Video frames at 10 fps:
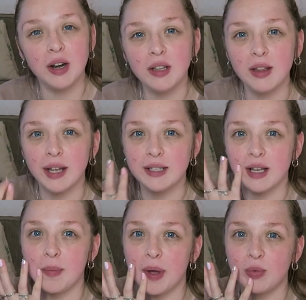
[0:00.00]
I really liked
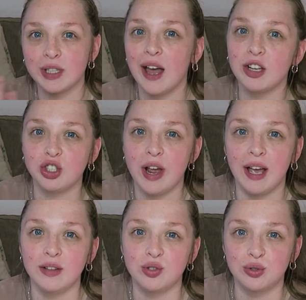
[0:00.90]
it, but it was cash in
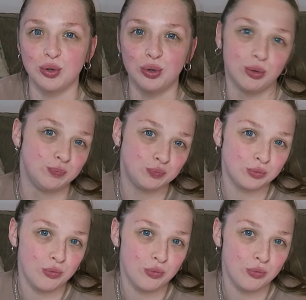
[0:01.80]
hand, so